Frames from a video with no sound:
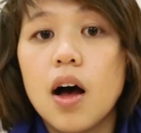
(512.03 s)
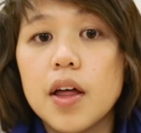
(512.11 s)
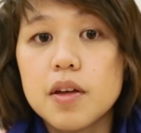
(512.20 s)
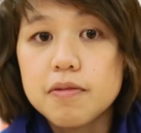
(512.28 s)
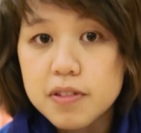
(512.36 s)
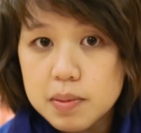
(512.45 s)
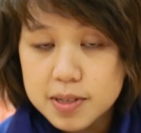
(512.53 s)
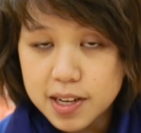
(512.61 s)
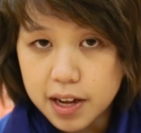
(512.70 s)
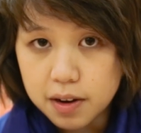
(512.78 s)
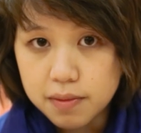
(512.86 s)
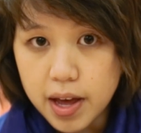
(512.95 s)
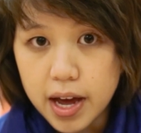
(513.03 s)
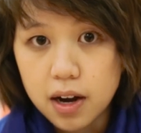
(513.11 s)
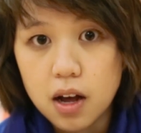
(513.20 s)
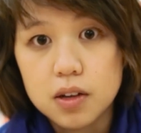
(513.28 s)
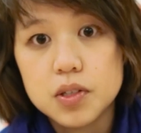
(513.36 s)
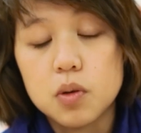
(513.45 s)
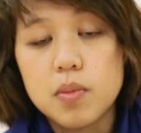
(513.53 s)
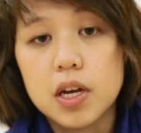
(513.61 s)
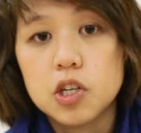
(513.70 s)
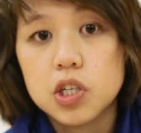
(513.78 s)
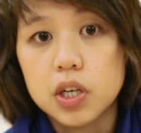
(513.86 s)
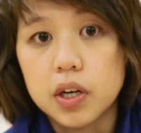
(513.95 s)
On the flip side of that, also
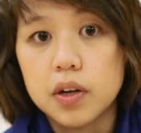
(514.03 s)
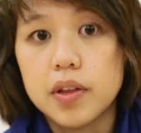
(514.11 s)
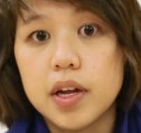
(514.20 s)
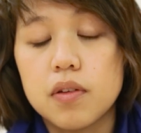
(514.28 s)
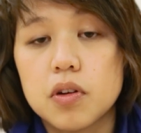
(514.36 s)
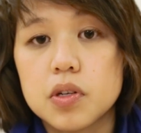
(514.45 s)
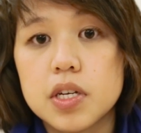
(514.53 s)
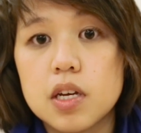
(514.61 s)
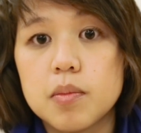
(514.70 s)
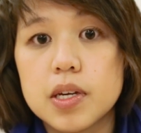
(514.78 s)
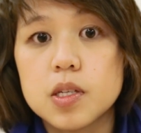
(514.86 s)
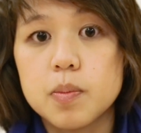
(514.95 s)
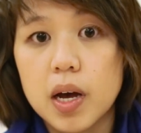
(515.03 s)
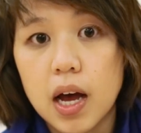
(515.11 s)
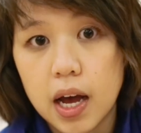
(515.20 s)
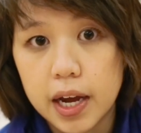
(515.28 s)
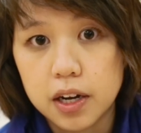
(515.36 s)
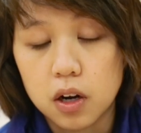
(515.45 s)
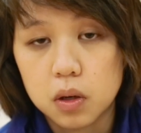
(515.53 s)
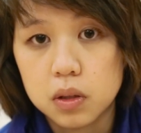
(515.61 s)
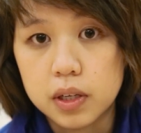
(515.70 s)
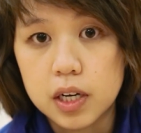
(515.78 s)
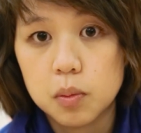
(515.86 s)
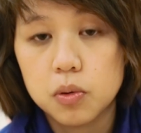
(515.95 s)
make sure that if your team is behind our
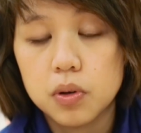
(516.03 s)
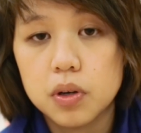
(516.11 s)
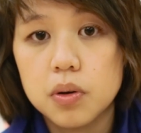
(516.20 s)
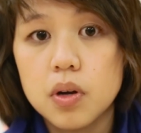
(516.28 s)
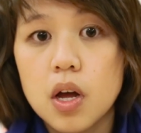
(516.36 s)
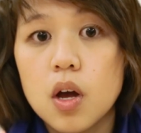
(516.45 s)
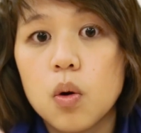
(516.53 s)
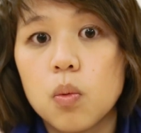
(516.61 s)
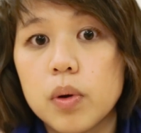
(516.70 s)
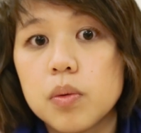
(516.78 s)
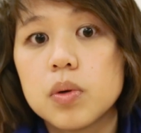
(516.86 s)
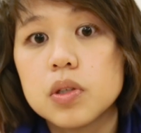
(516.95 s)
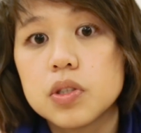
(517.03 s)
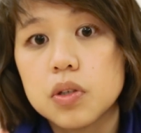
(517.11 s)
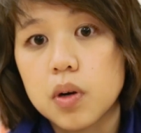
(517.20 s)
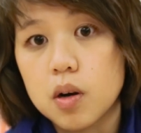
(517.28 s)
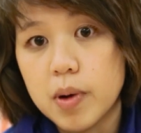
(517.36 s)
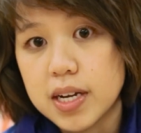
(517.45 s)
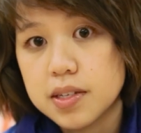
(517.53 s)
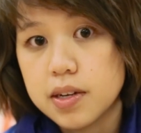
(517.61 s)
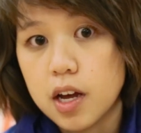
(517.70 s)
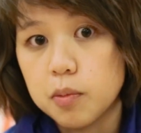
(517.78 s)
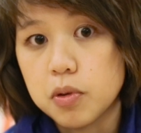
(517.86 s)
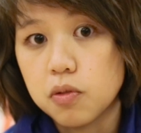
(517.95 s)
cleanup crew, we will do our best
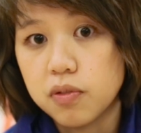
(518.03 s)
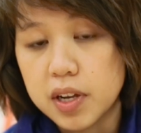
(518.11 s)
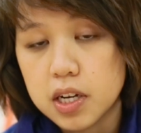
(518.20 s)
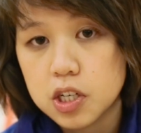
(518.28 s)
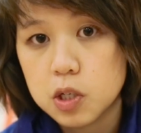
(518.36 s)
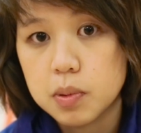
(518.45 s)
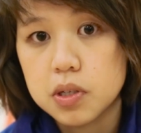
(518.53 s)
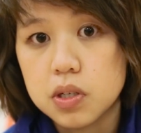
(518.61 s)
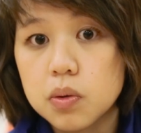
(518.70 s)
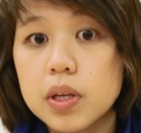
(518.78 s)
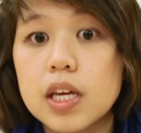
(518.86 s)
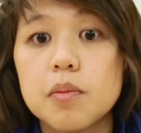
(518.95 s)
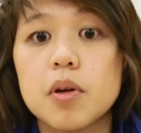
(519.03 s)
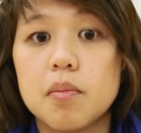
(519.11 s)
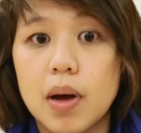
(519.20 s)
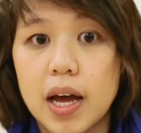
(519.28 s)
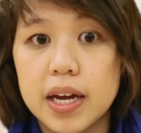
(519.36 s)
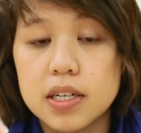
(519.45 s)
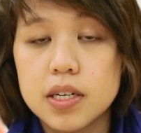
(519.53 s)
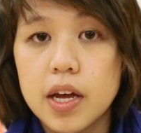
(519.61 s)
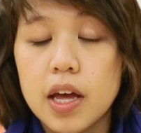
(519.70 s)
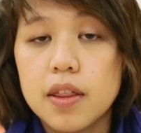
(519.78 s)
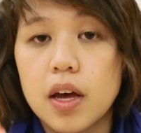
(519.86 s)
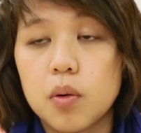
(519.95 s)
to help you finish, but do keep in mind
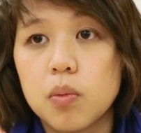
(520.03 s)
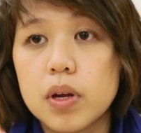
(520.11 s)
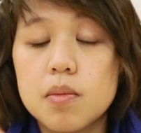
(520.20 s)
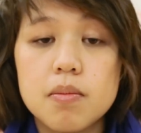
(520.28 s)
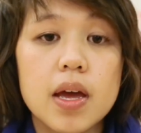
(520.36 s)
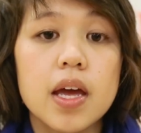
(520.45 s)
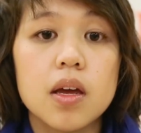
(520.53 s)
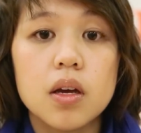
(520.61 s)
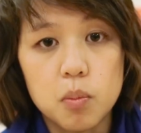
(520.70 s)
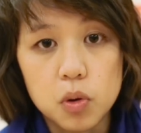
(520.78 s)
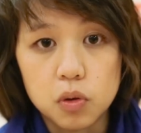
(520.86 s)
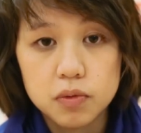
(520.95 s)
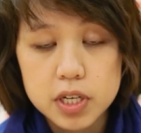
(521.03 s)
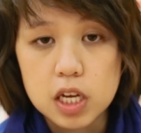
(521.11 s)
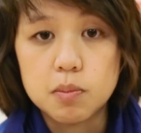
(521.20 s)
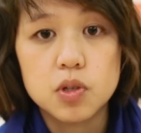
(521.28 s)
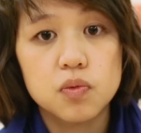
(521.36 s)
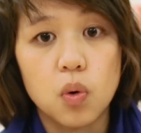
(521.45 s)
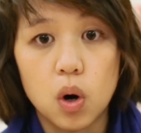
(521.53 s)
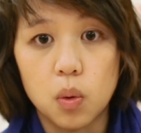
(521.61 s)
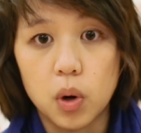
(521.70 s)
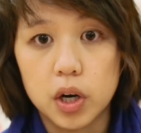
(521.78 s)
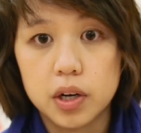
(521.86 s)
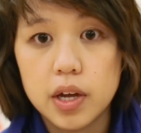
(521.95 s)
that we may move teams
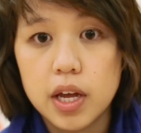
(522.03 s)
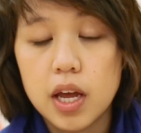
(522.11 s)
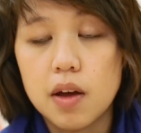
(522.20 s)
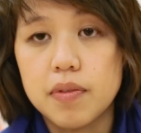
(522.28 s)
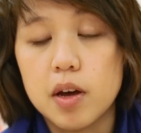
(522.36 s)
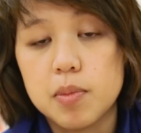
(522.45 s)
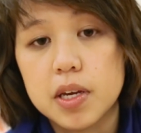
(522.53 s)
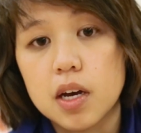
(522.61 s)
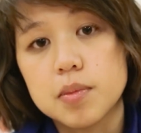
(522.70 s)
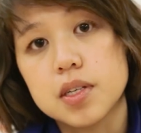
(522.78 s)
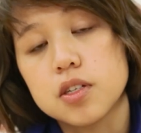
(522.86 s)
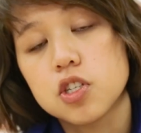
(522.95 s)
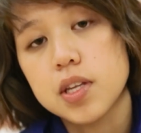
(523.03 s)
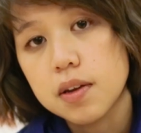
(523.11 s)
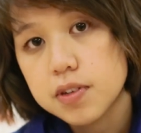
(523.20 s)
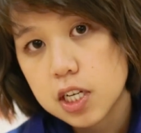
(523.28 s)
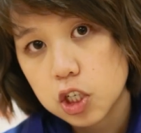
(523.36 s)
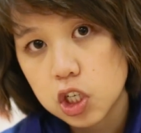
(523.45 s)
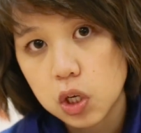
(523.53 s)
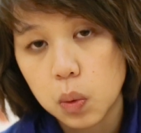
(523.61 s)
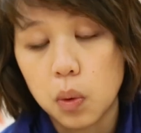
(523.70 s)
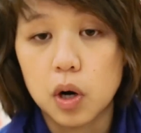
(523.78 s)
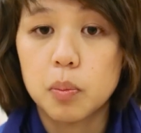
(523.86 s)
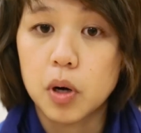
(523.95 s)
forward if that becomes a safety issue
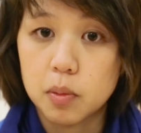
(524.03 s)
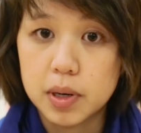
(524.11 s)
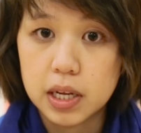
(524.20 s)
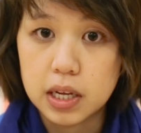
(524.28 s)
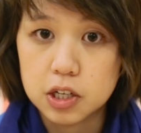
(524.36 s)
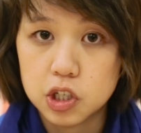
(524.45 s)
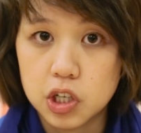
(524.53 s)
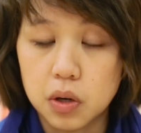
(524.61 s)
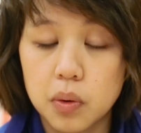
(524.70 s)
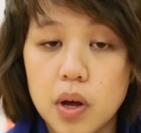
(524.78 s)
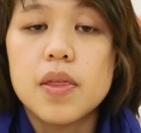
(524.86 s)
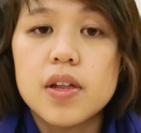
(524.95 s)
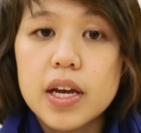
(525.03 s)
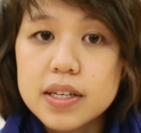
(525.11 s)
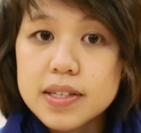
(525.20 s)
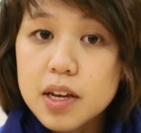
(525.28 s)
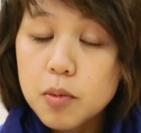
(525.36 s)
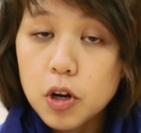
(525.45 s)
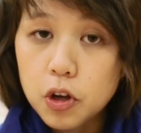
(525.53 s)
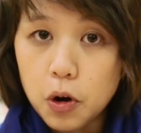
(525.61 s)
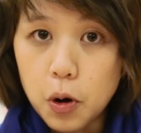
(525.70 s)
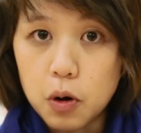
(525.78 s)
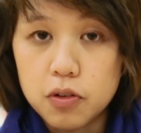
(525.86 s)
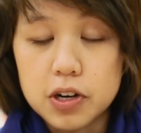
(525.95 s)
or a permitting issue. And the next thing I'm going to
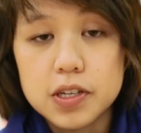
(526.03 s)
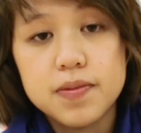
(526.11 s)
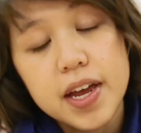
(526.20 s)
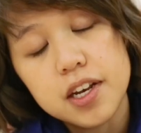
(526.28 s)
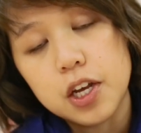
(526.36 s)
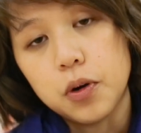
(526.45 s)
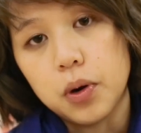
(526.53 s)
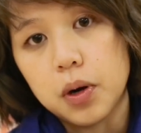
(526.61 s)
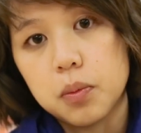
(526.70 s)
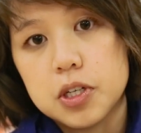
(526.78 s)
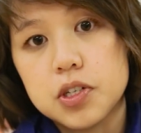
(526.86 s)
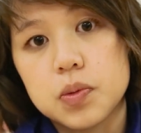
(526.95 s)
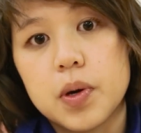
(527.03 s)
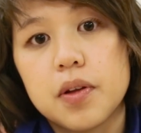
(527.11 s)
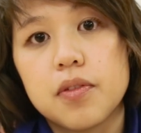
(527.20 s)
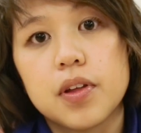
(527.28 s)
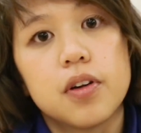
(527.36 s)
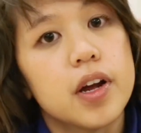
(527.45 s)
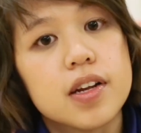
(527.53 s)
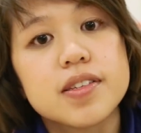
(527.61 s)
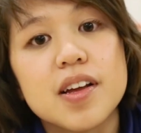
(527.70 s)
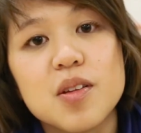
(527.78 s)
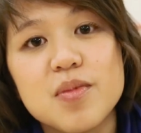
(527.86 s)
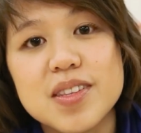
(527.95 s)
go over is van decor, which is one of the
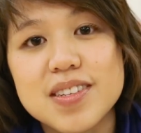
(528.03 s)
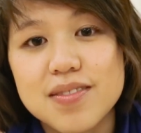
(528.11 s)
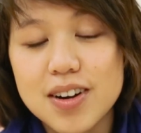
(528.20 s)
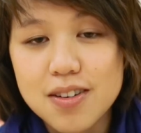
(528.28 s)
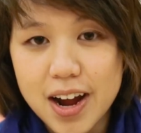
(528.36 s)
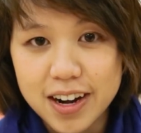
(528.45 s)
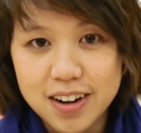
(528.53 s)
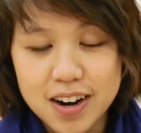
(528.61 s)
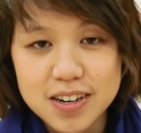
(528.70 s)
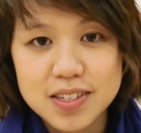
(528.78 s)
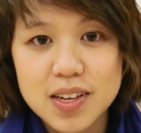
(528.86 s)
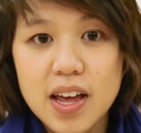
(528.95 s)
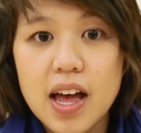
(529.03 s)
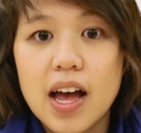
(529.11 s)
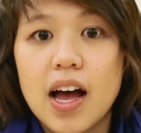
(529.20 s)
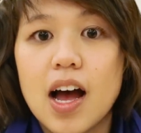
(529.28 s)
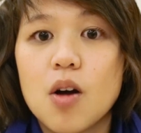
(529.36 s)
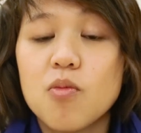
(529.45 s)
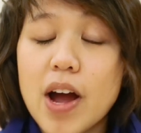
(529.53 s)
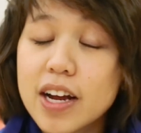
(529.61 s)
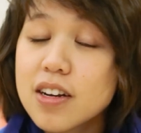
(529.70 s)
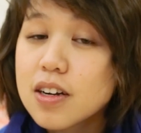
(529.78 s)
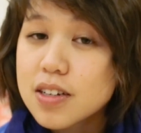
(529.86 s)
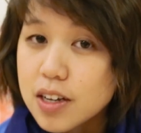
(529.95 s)
greatest elements of our Ragnars.
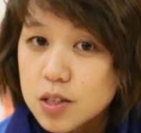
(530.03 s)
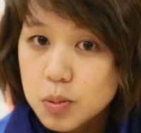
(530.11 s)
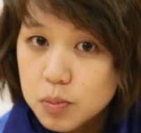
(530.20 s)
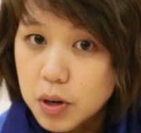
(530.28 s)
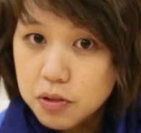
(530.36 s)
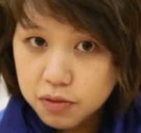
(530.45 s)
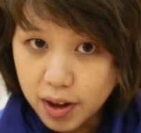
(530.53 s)
Ragnar does promote